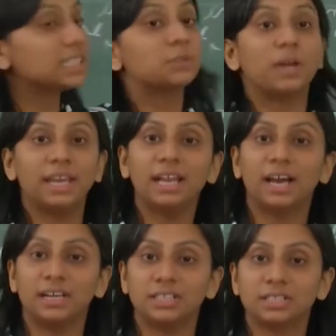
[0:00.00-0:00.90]
is very
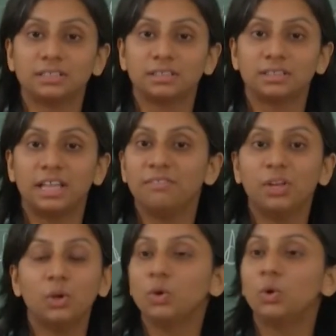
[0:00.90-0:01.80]
large, then we
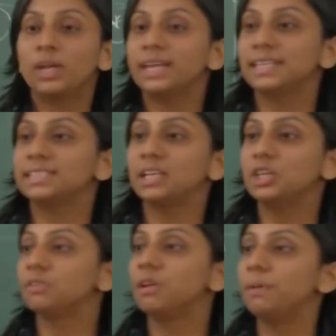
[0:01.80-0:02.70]
know no k-size
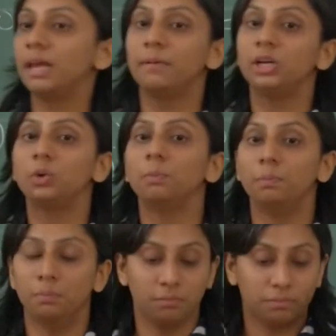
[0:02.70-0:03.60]
solution will be able to
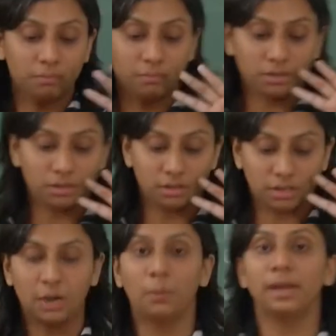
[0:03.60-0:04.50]
cover